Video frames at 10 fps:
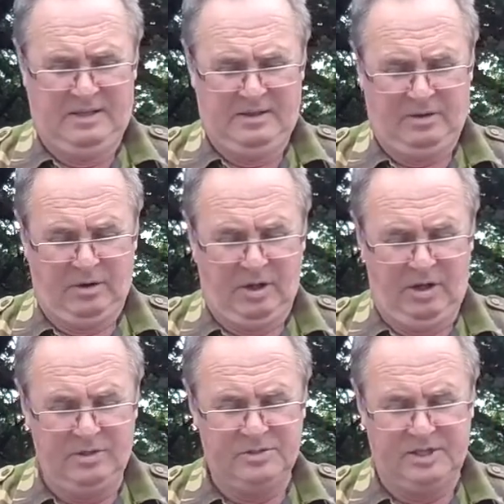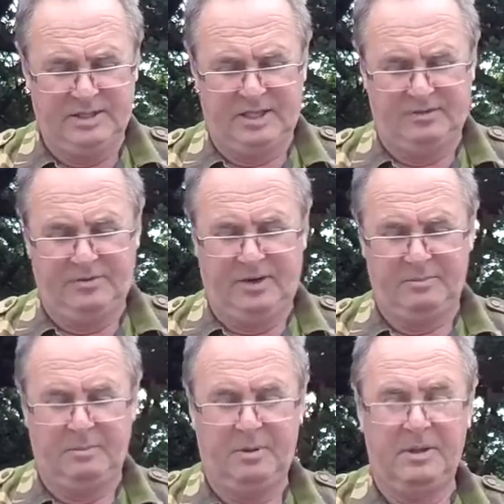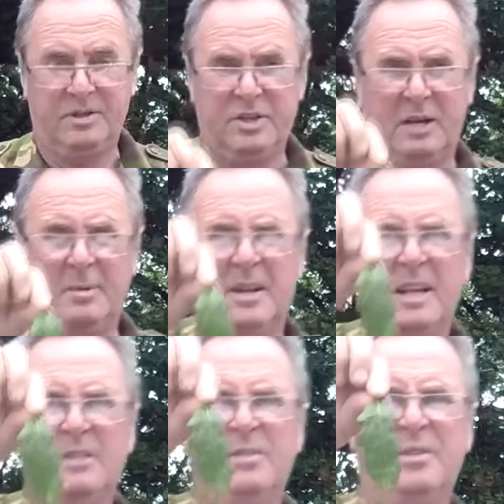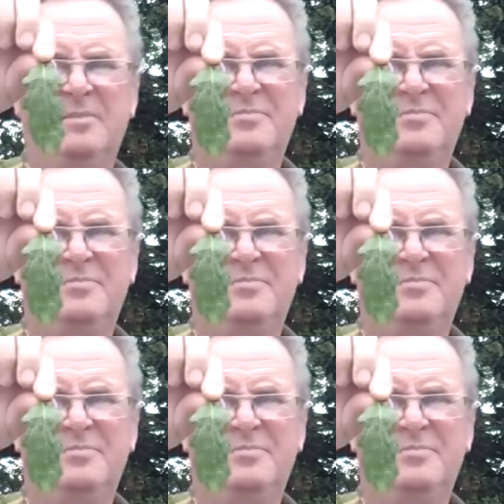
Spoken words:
or largely identifiable, by the shape of leaf.